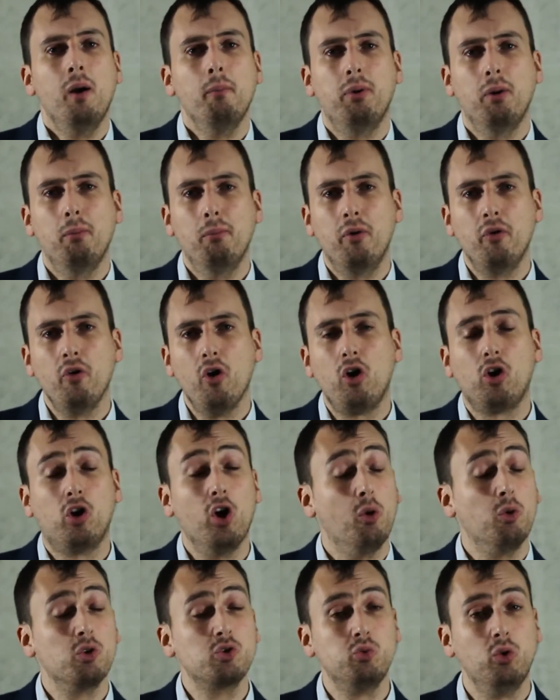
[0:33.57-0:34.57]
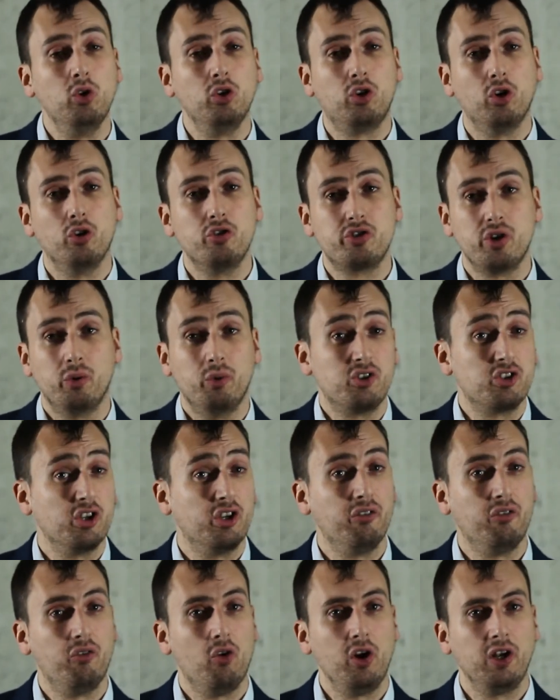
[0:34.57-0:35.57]
but Morocco was one country which had
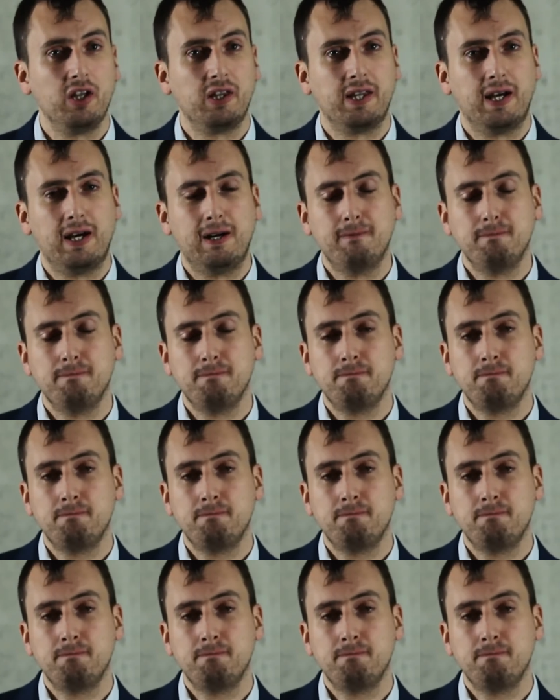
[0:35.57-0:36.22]
avoided that.